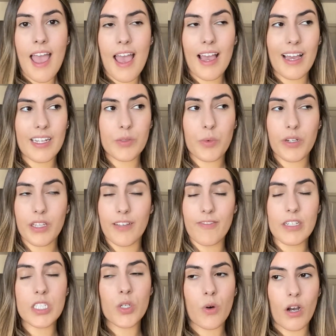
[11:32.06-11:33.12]
and we're
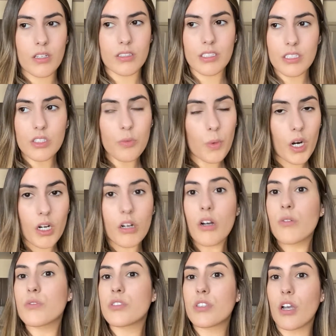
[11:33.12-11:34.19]
leaving to Austin tomorrow,
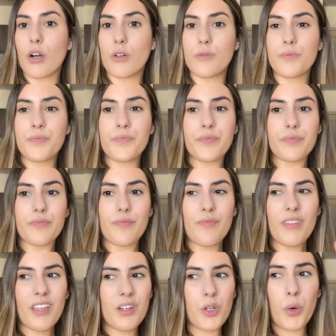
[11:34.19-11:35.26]
so
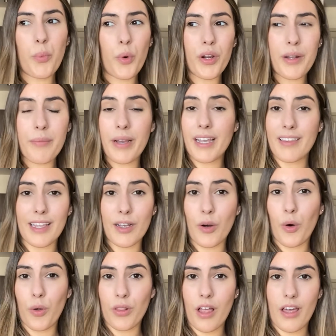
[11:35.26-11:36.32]
no point in buying like a
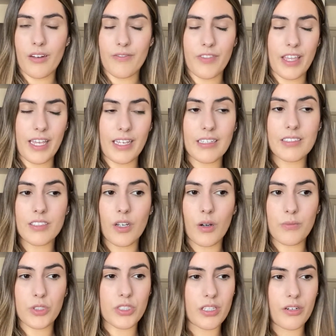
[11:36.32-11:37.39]
whole lot of things. So
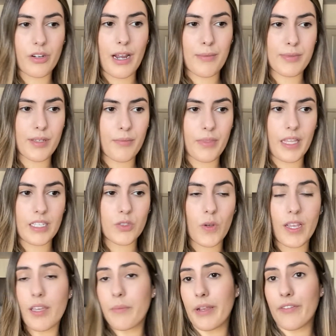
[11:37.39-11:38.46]
I'm just going to grab something so
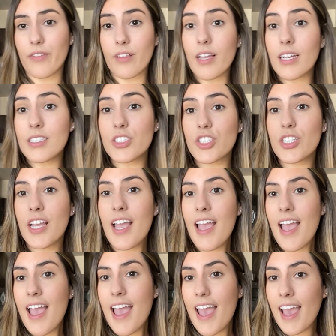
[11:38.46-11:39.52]
I can make for lunch,
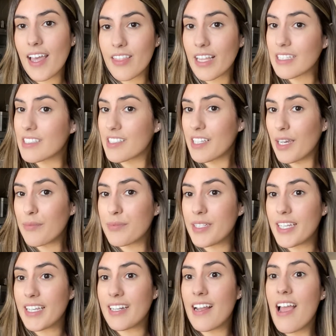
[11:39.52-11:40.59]
and that's the
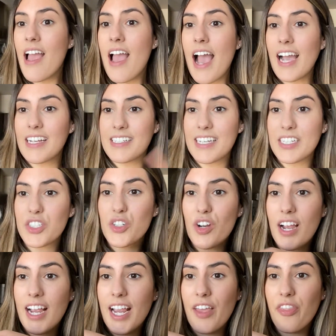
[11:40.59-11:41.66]
update. I did
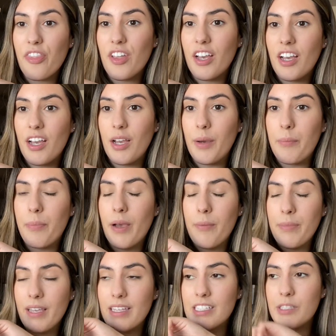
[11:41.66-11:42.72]
try the
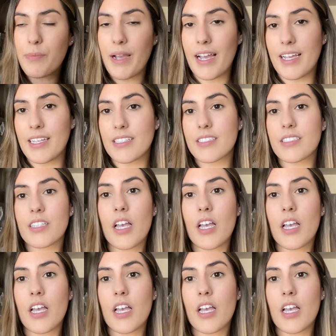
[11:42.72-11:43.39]
pumpkin spice